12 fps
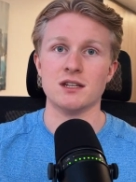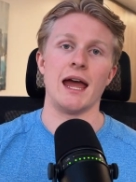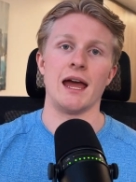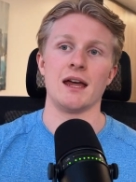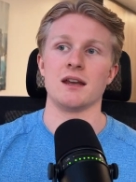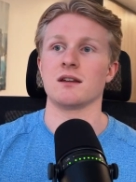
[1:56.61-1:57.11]

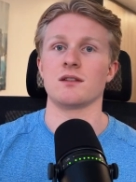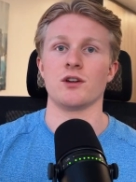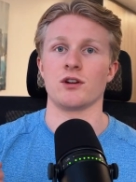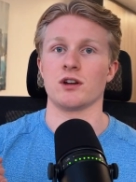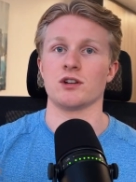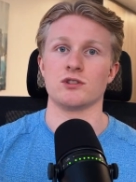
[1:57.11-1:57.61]
And
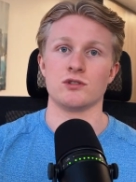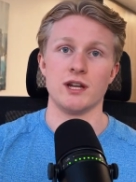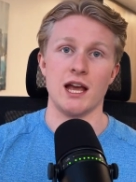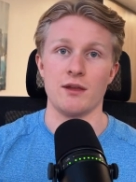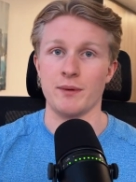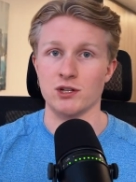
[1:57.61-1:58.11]
they're going to,
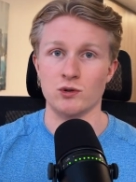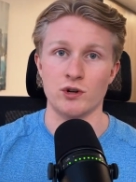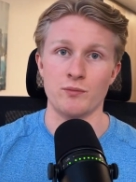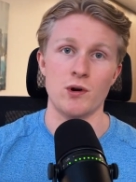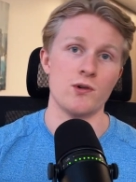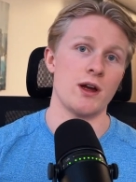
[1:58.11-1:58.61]
yeah, they might join your
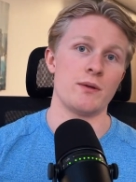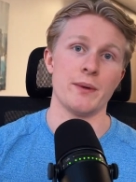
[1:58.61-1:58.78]
program.